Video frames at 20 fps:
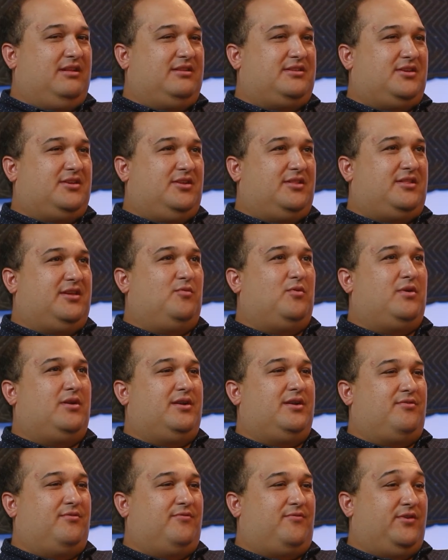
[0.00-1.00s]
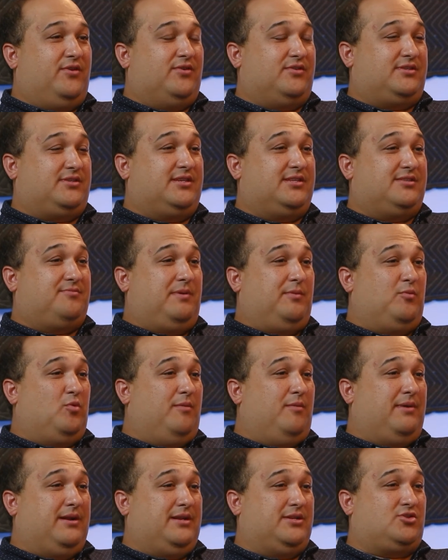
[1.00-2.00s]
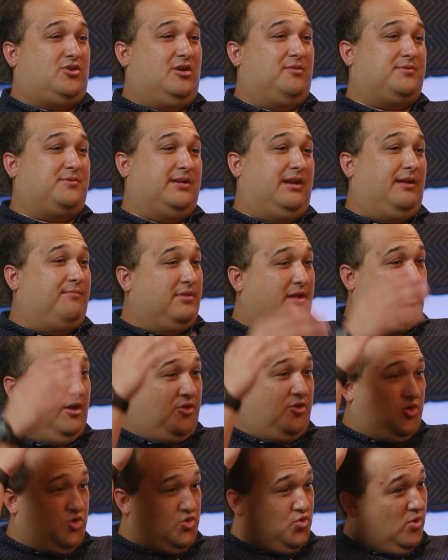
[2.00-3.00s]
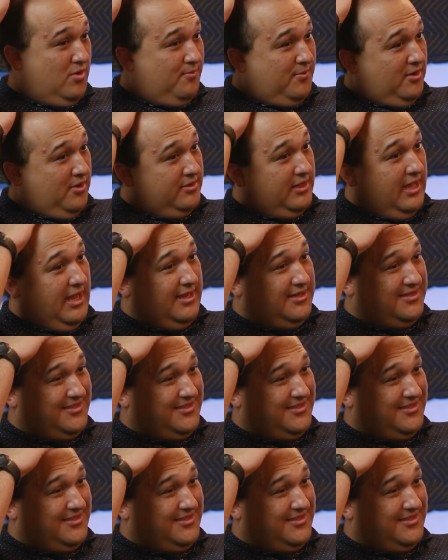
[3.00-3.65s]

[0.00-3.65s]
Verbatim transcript: it's a good thing we're in different fields because people went by description. I'm the other short bald guy,